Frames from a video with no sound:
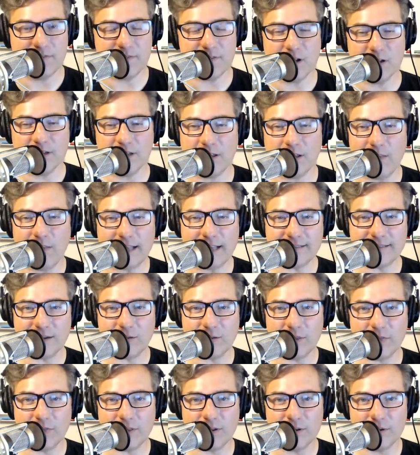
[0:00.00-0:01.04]
done collecting
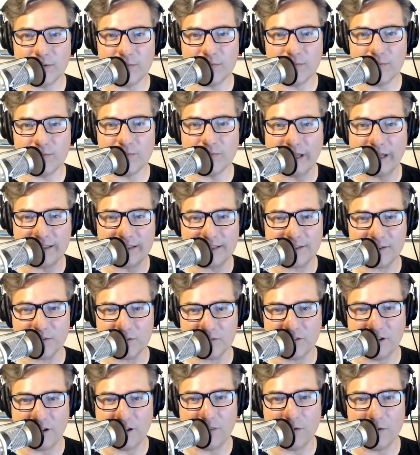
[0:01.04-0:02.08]
with them. I think there was
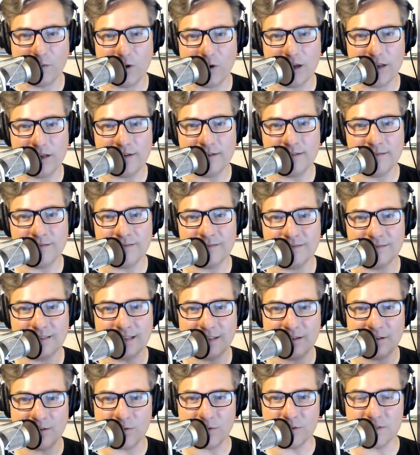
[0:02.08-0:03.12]
another one. Then
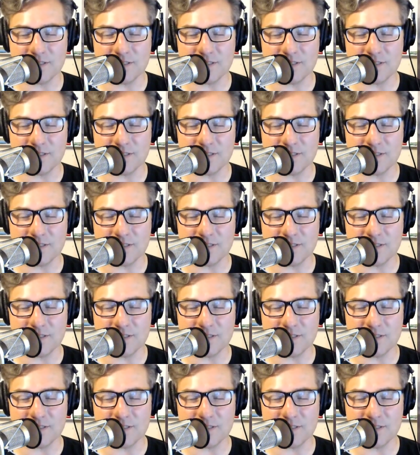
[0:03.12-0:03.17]
there was